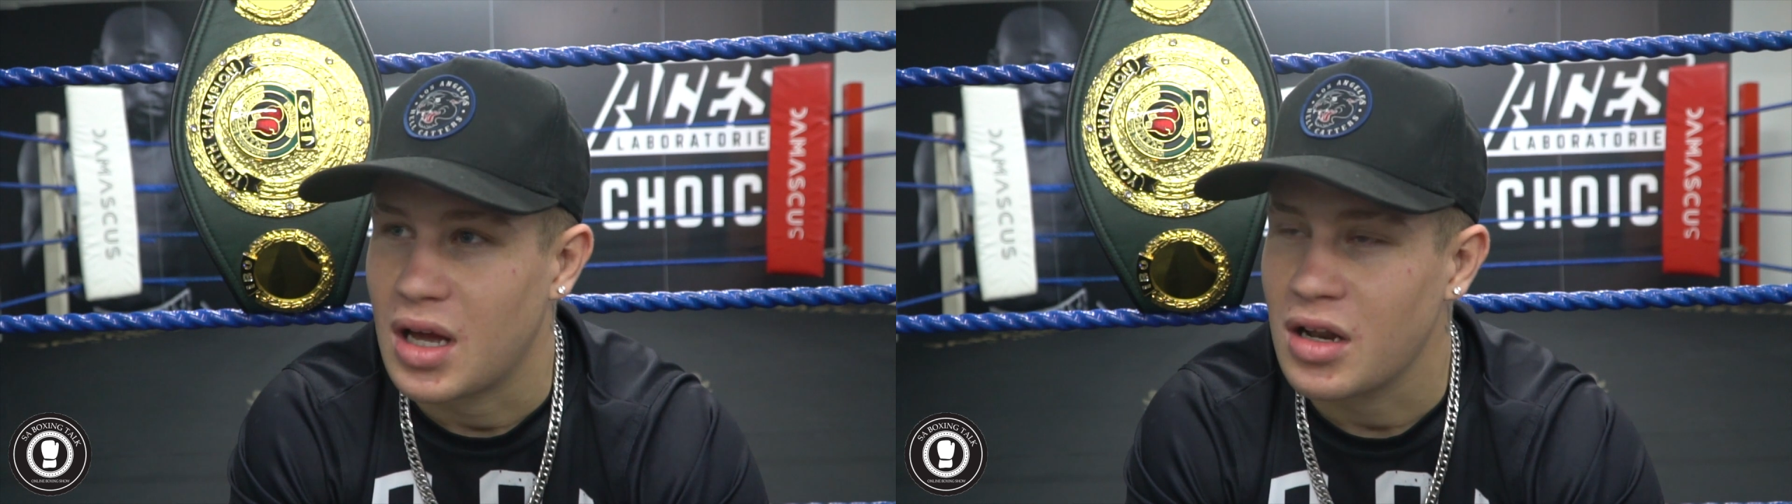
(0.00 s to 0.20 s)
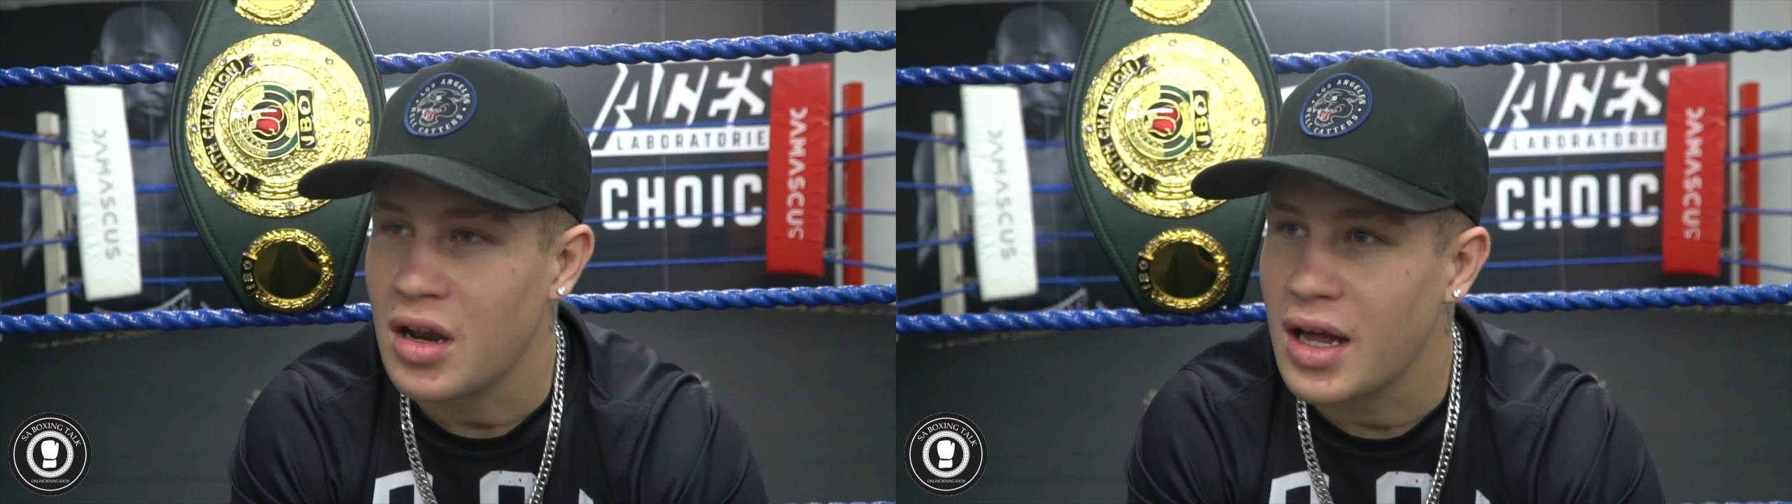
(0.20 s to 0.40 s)

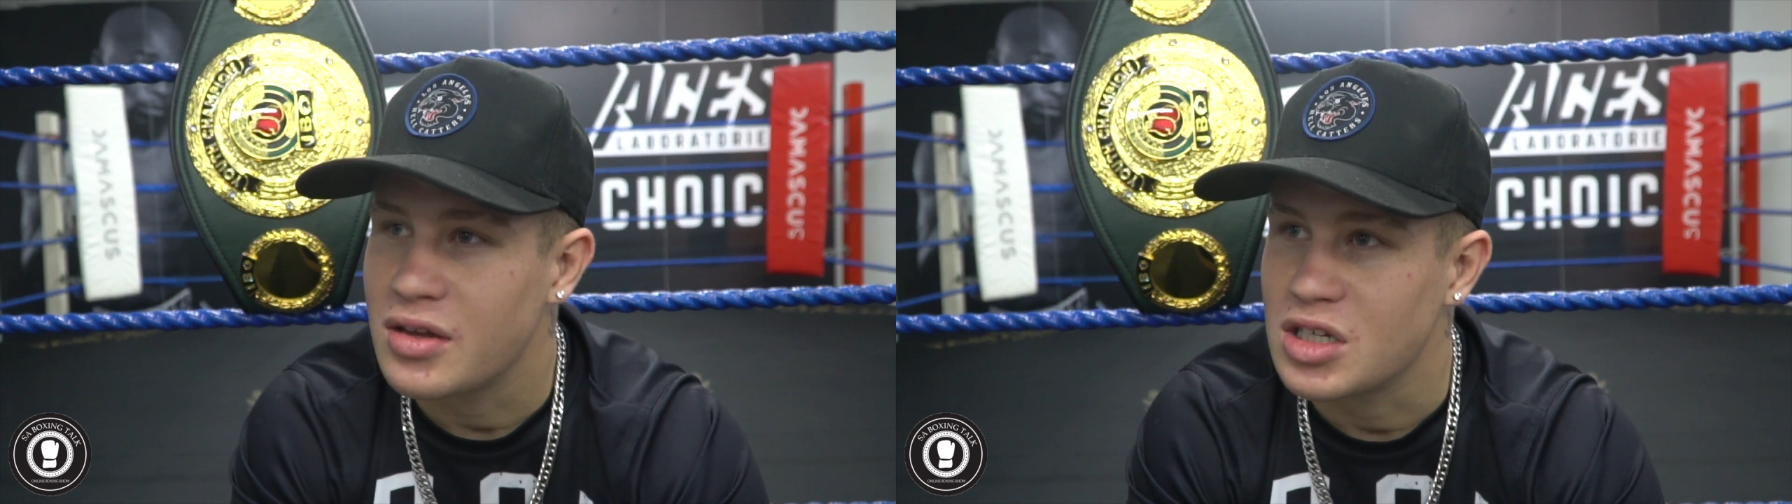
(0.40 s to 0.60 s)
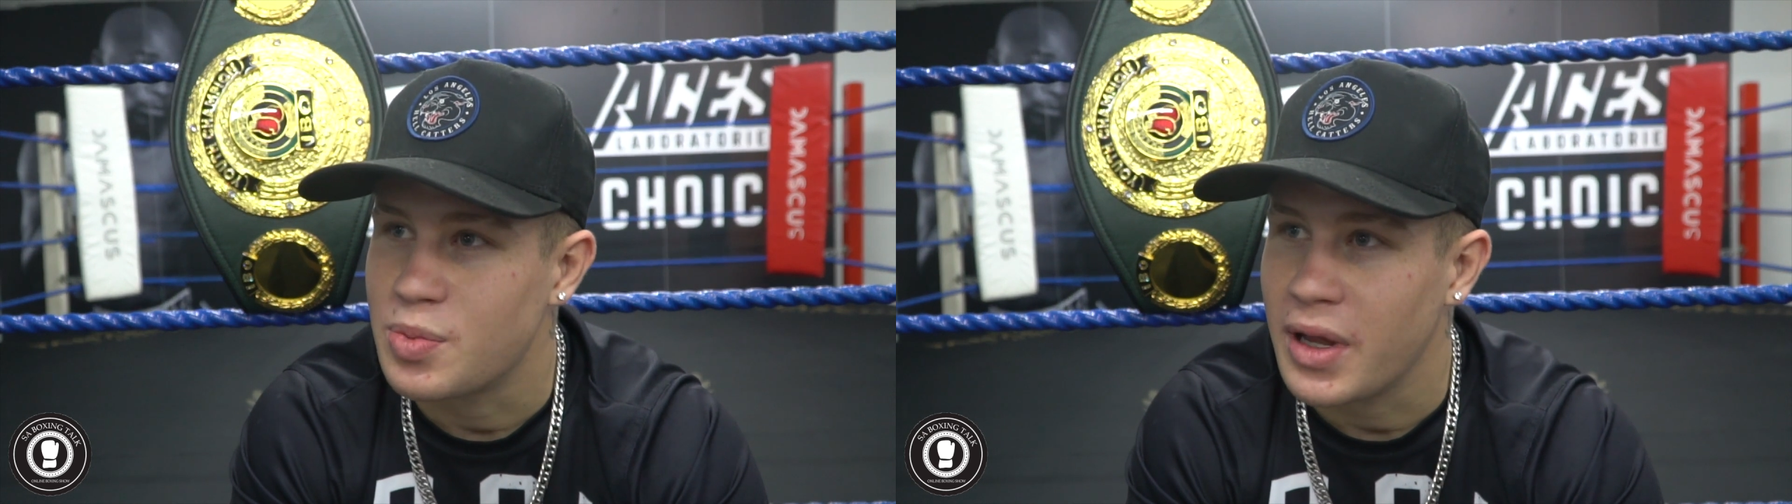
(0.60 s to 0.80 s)
I don't know how
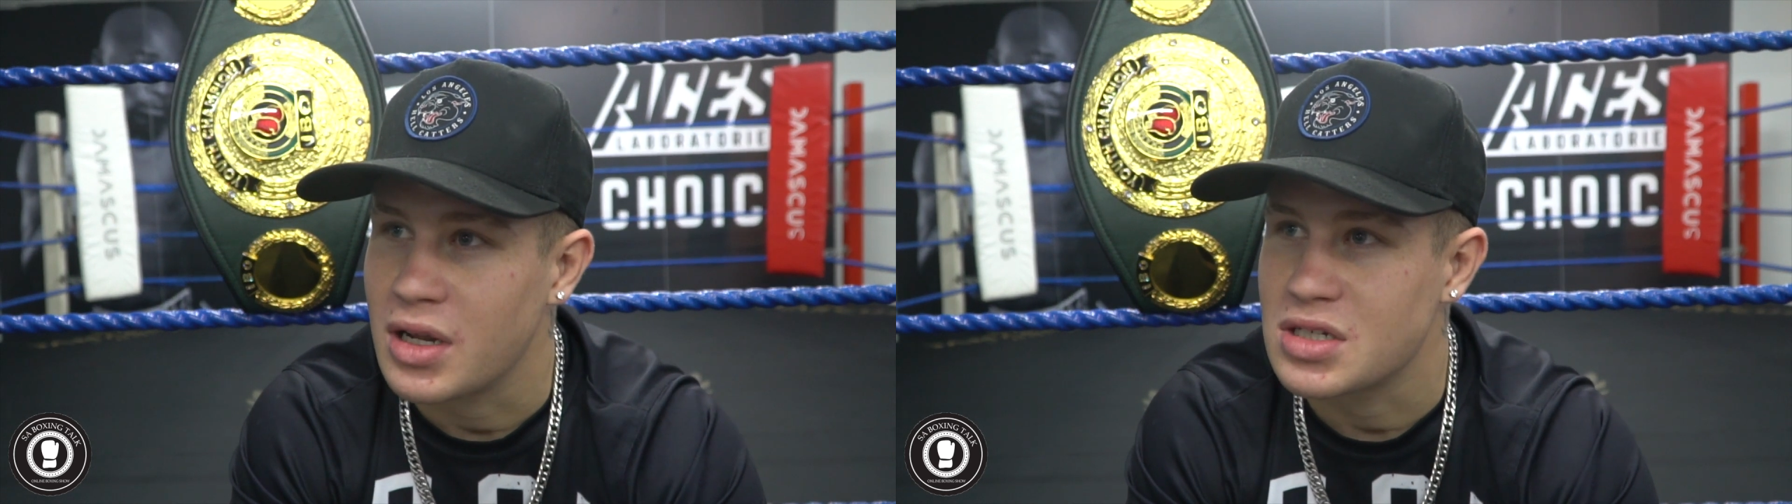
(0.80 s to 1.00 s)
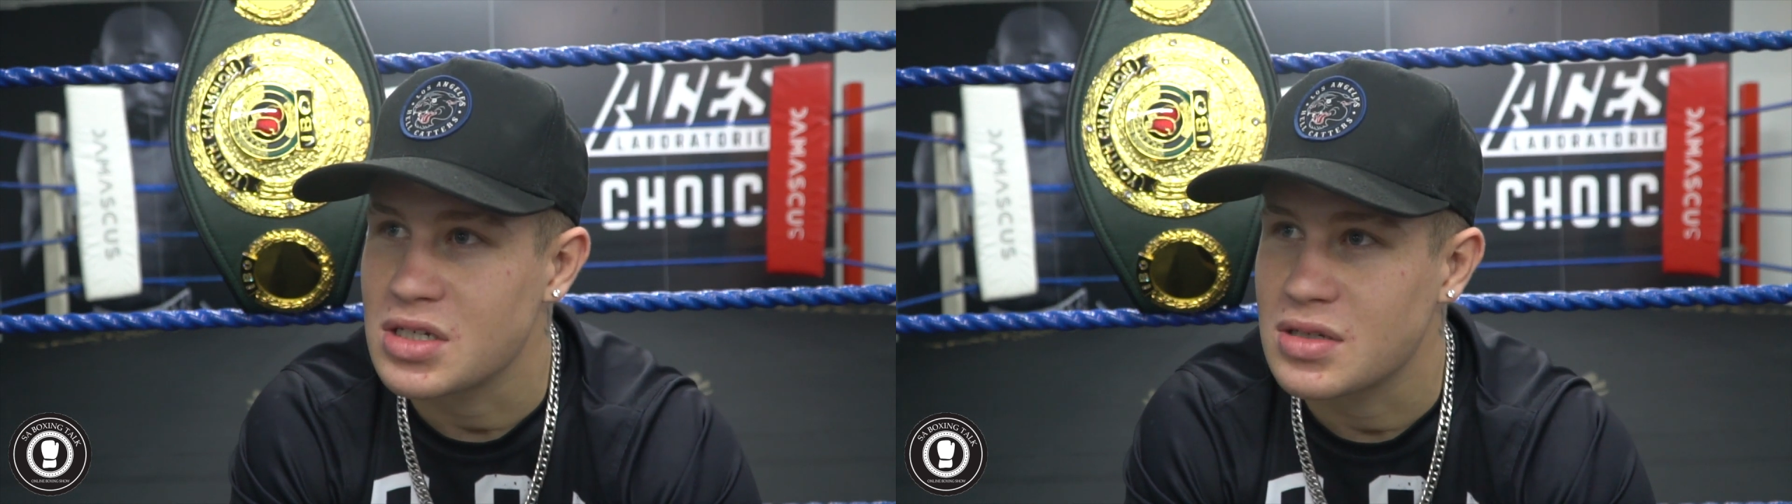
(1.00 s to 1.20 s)
to explain
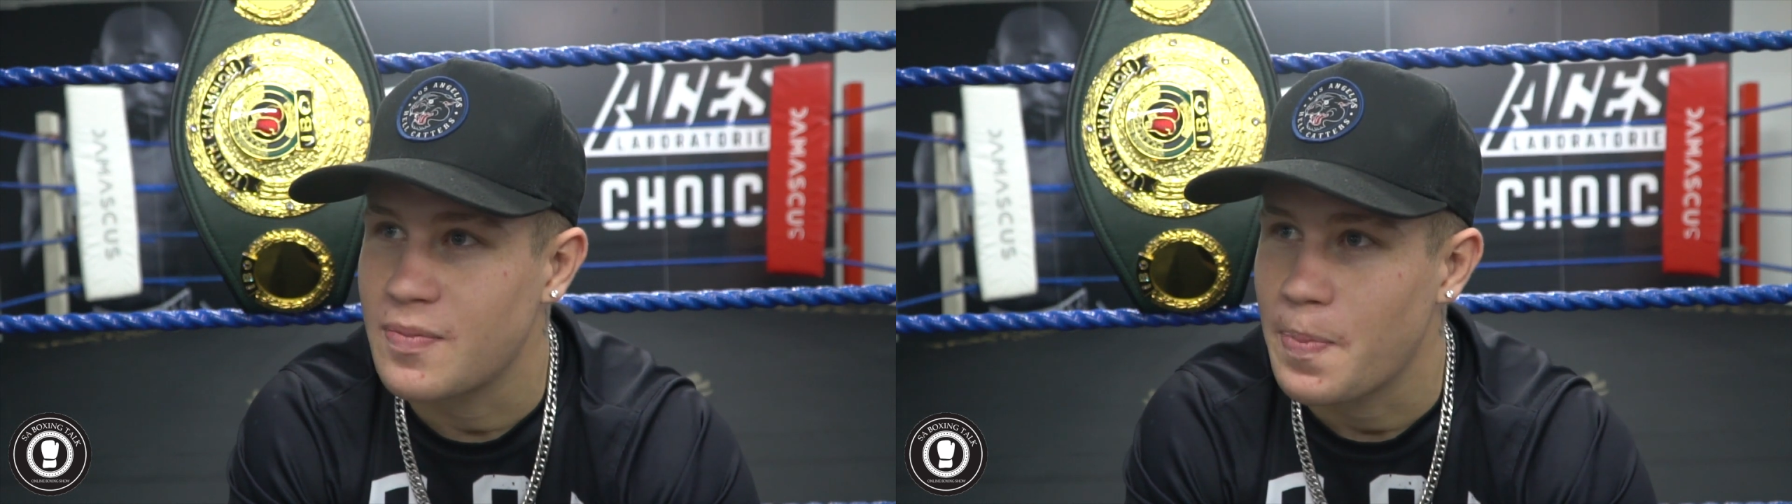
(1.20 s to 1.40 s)
it, just